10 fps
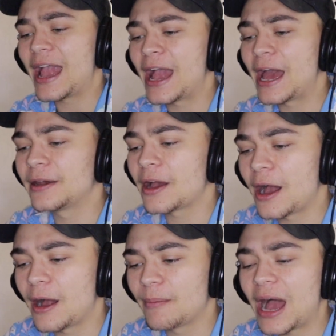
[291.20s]
And
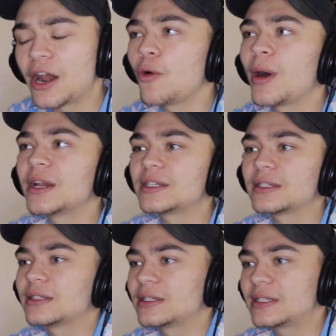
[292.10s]
I don't want to
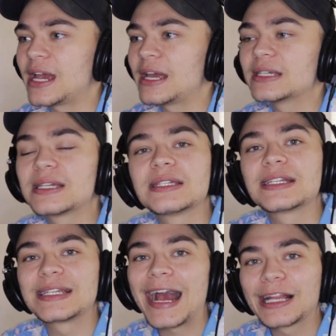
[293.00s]
say this is
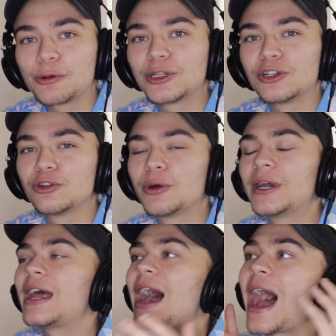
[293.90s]
exactly what they're
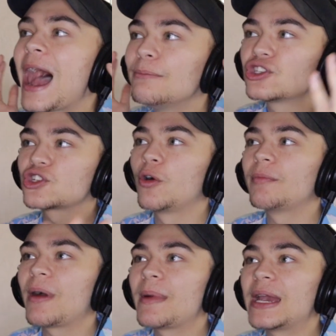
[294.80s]
doing. I'm just
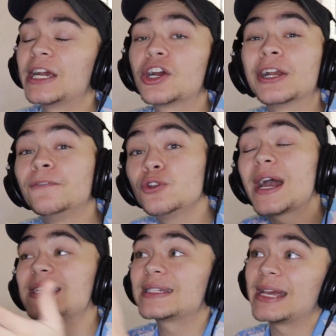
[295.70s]
going by my ear. And if you
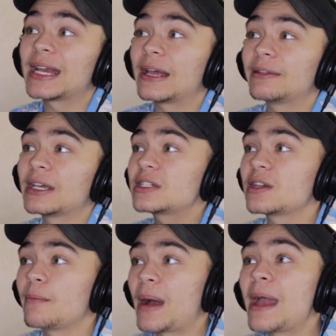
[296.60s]
guys think
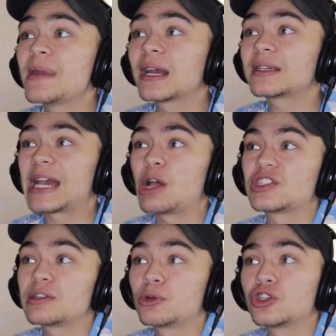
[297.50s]
my mix
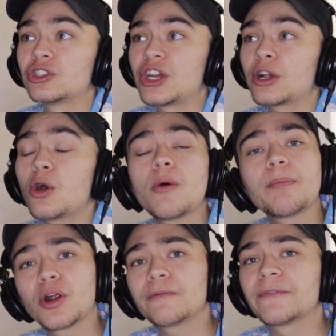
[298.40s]
sounds similar to J.
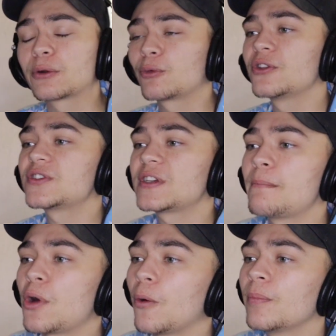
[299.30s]
Cole, perfect. We're in the
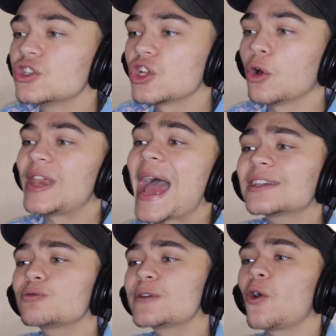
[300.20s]
same boat. So
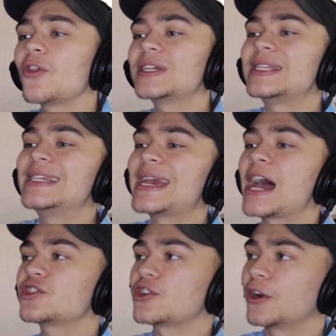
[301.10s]
next we go on the
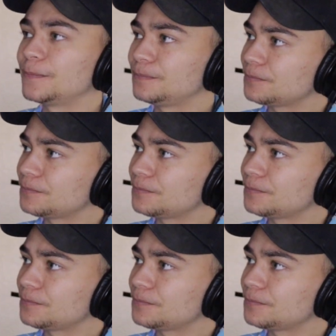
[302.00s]
de-esser.